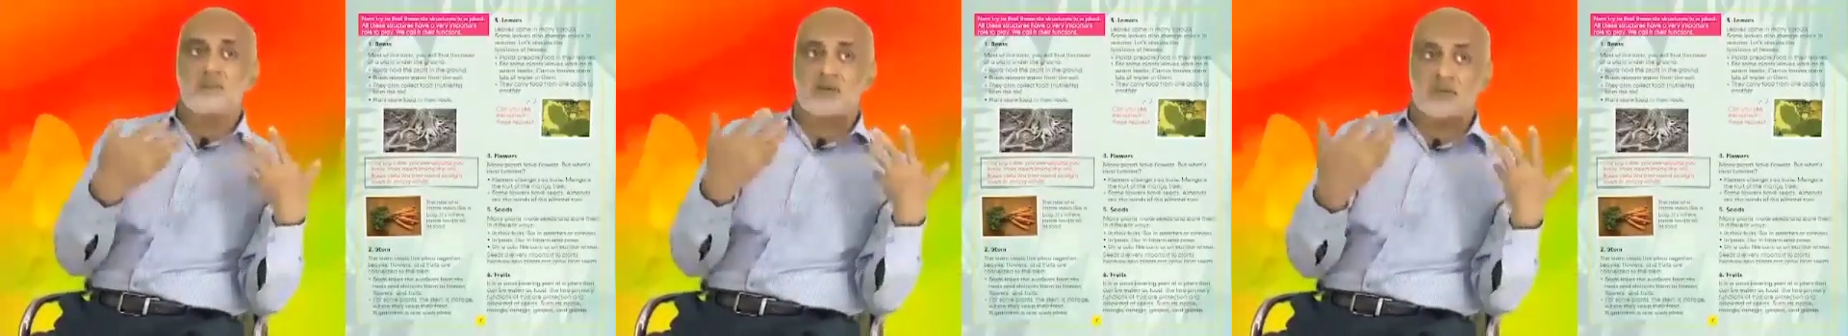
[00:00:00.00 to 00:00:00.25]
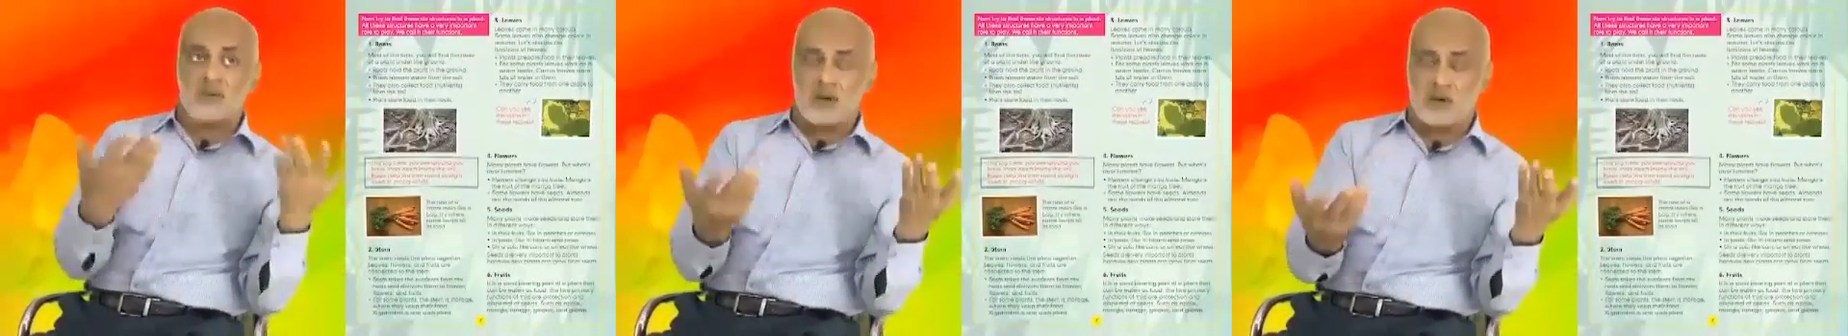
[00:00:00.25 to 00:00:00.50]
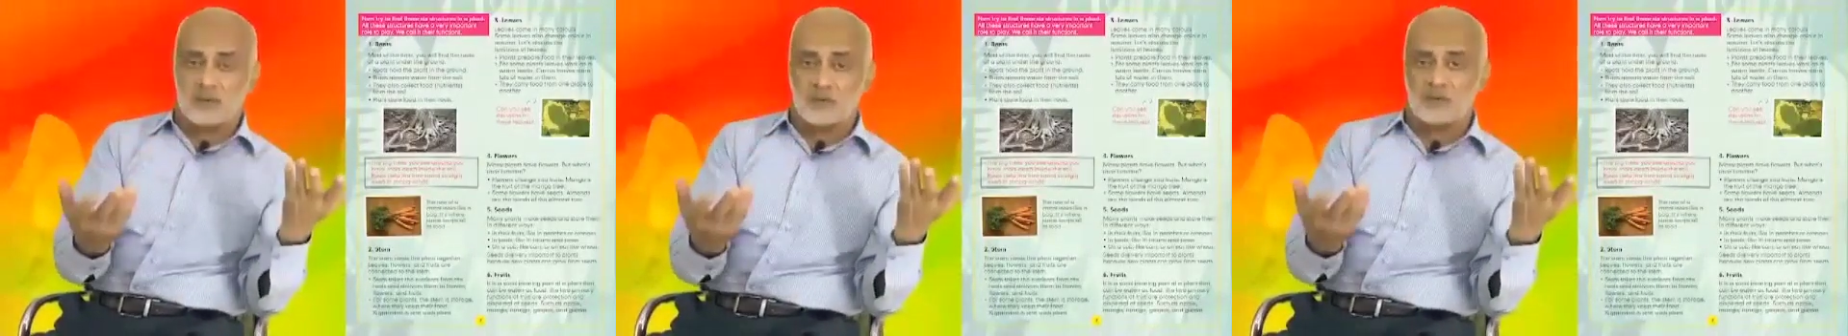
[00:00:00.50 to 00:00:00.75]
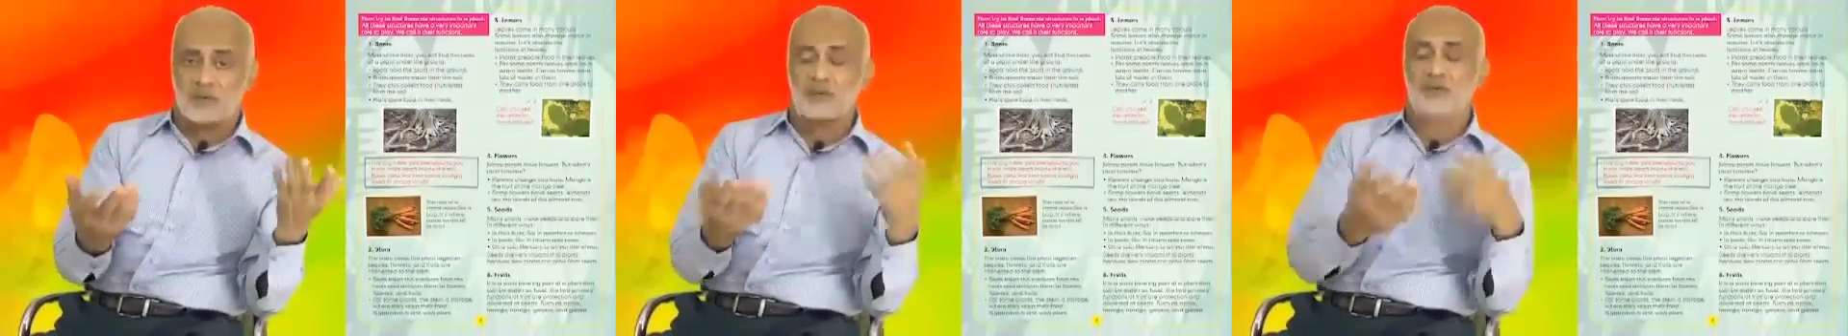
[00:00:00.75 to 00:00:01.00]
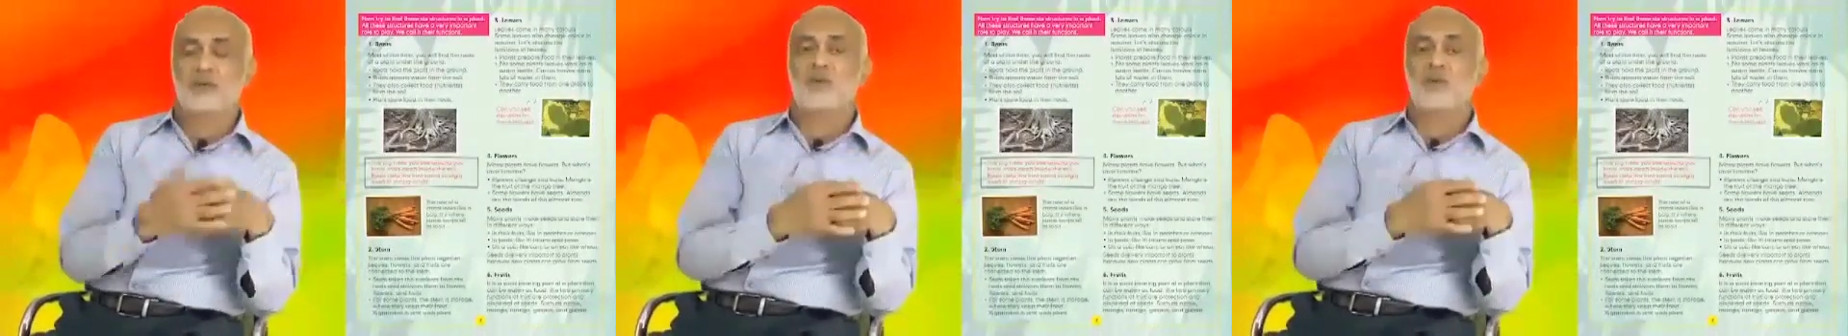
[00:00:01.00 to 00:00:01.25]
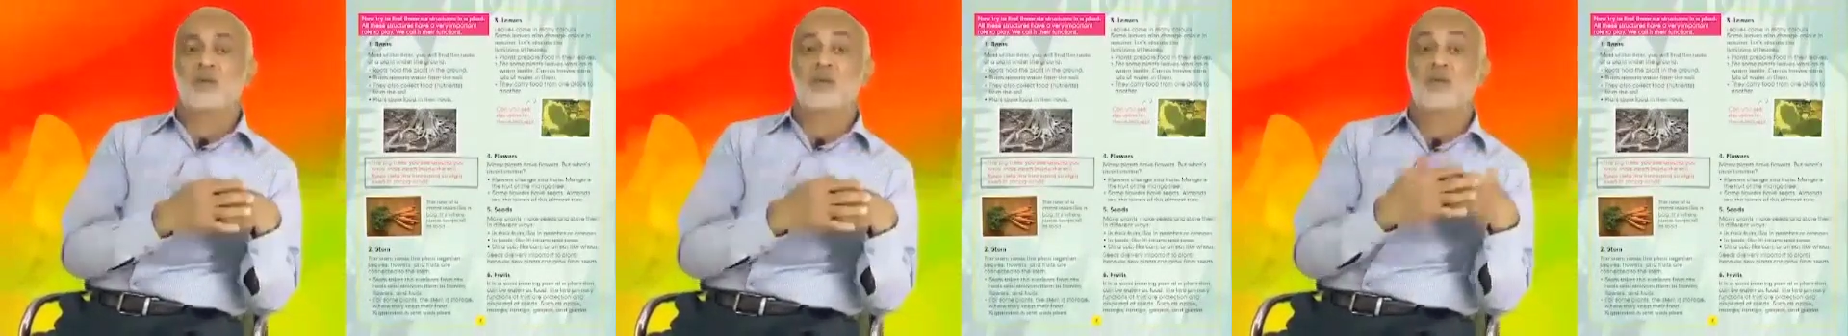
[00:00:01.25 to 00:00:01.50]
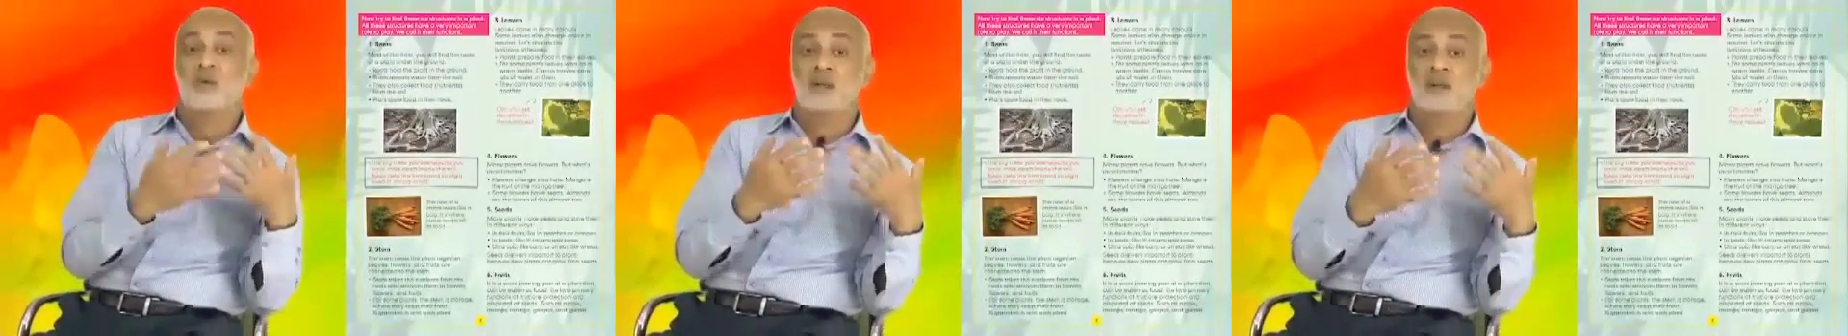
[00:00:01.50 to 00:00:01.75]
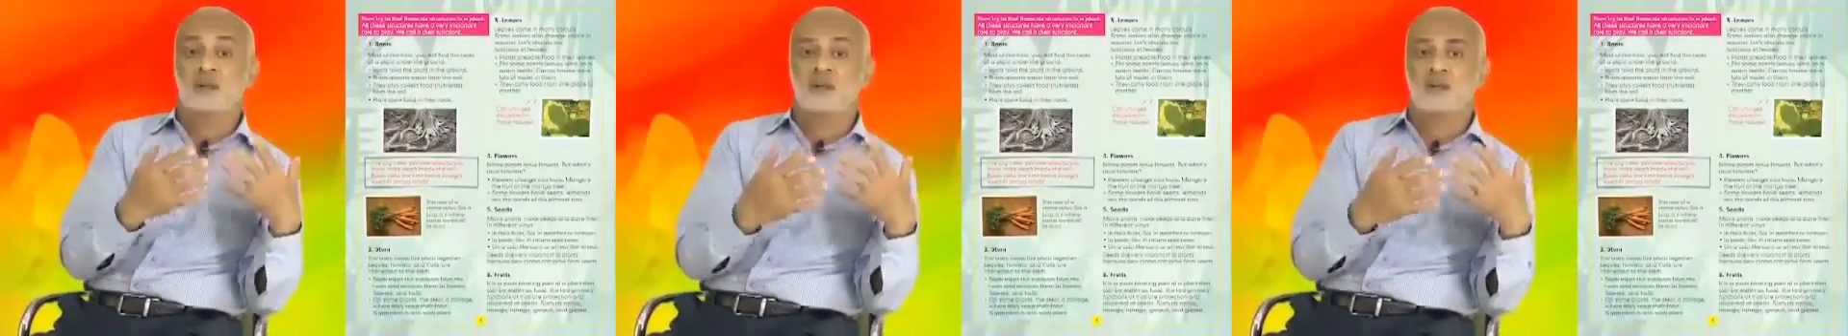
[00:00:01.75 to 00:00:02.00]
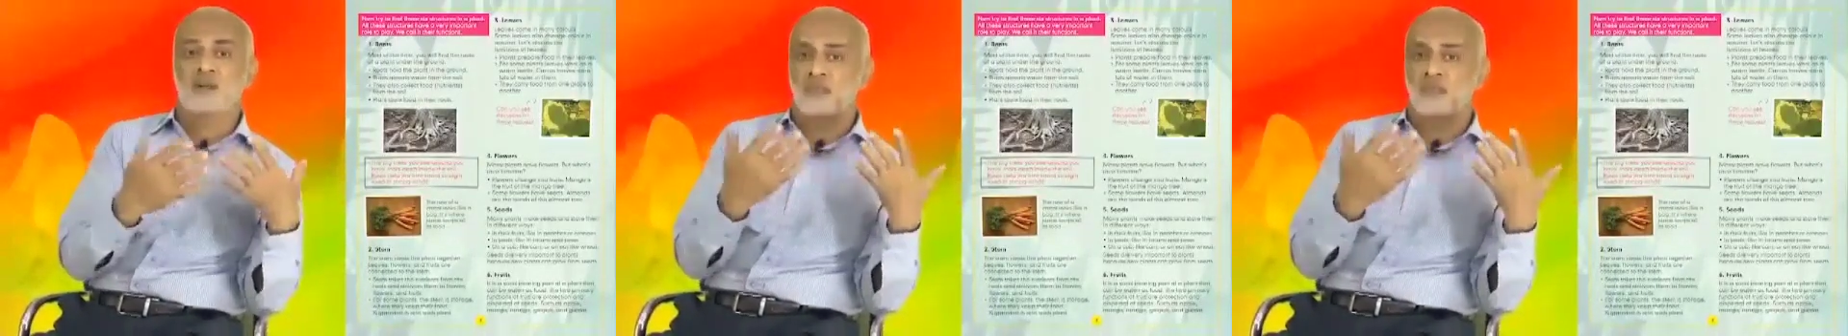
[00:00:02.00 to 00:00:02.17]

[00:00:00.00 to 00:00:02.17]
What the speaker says: Flowers, good. What else?